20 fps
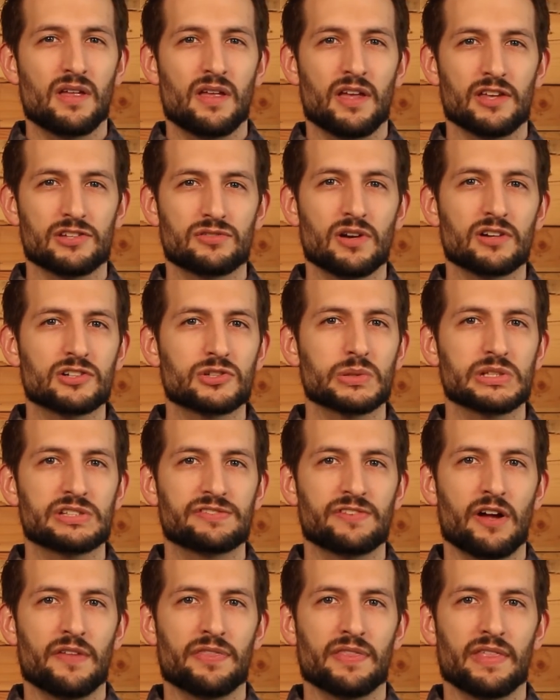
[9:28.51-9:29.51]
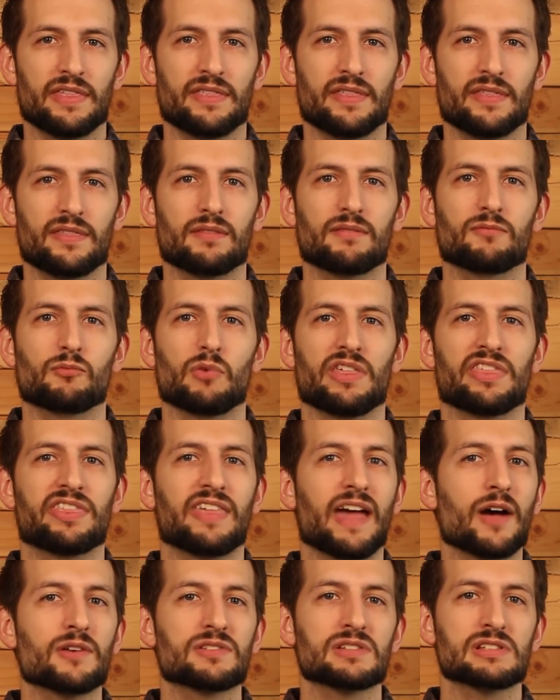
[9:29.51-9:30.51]
a structure was found with
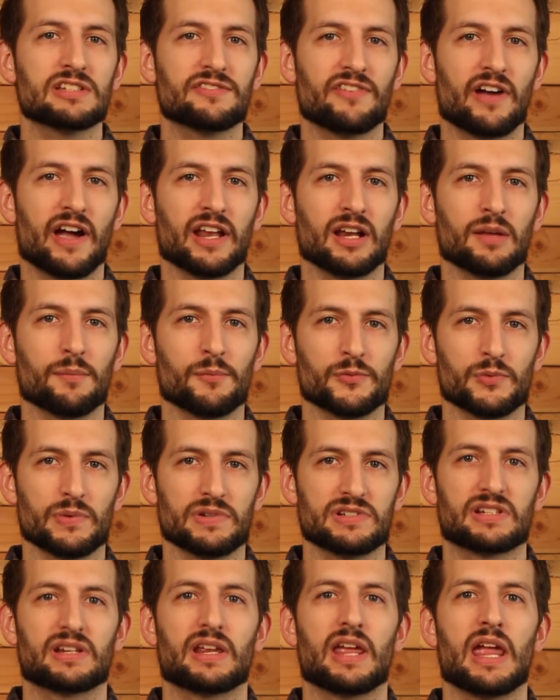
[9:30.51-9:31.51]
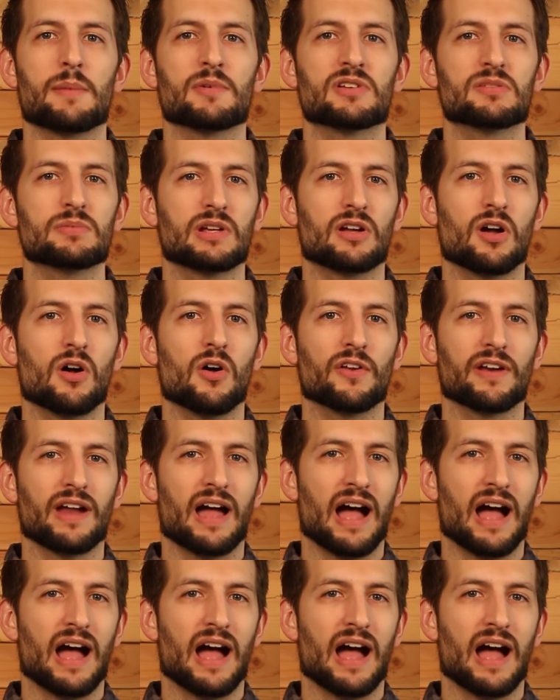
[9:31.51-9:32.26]
thousands of items which came to be called